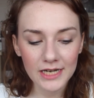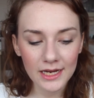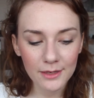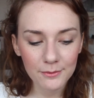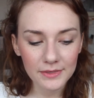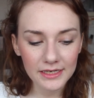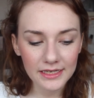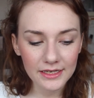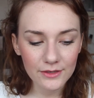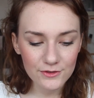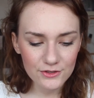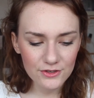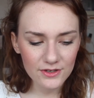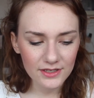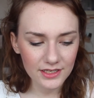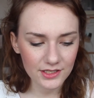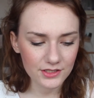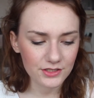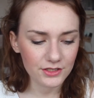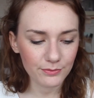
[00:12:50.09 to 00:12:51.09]
rambly. I was
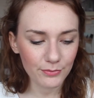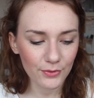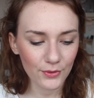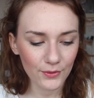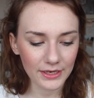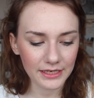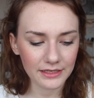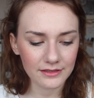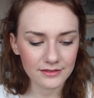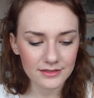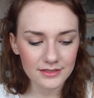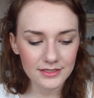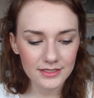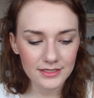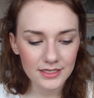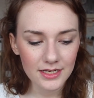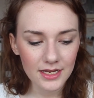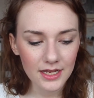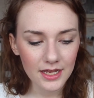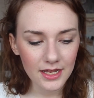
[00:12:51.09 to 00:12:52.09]
trying to get to the
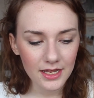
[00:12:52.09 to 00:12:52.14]
point.